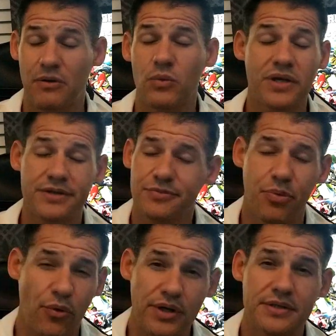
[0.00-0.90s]
weakest
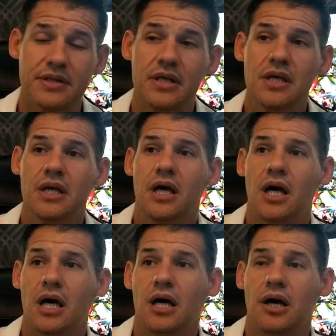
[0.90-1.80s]
point.
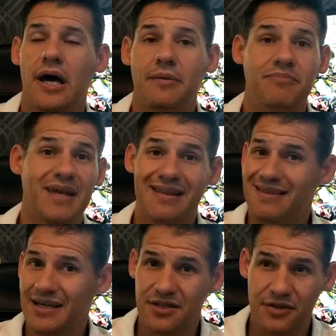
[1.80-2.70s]
I am not
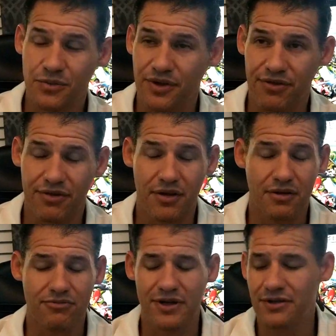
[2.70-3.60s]
that good with
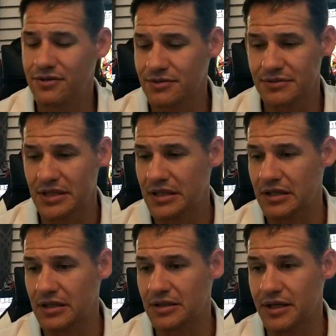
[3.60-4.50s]
render,
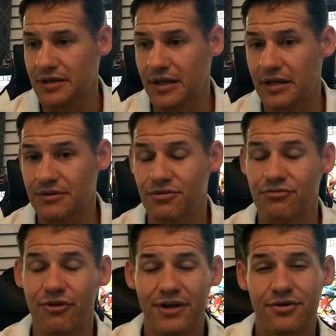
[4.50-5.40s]
and the
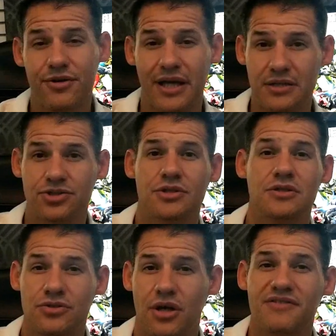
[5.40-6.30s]
render engine in
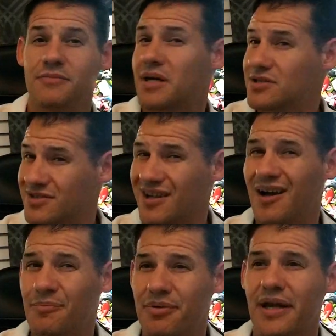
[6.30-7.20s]
Softimage is
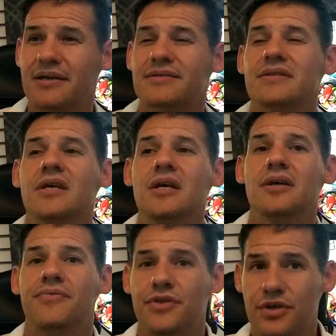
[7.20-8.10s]
complex.
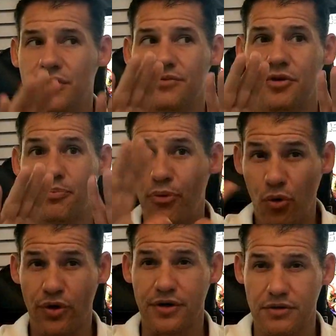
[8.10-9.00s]
The
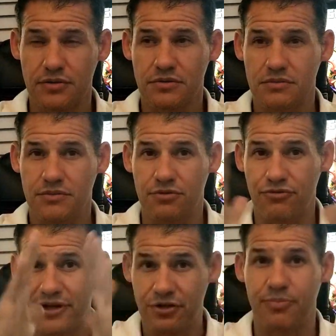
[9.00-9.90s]
port the
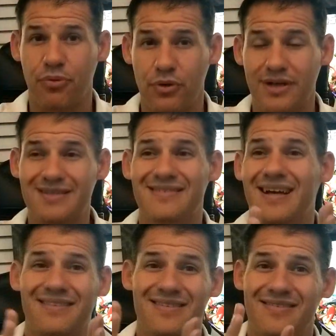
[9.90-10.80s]
render port is not
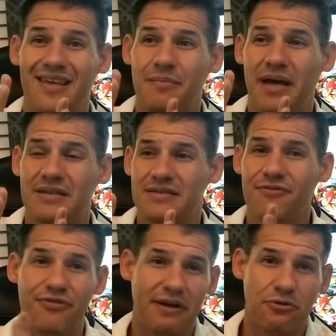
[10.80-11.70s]
the same as the
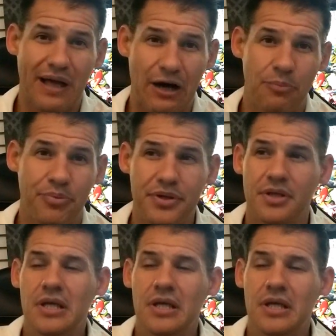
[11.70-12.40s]
final output,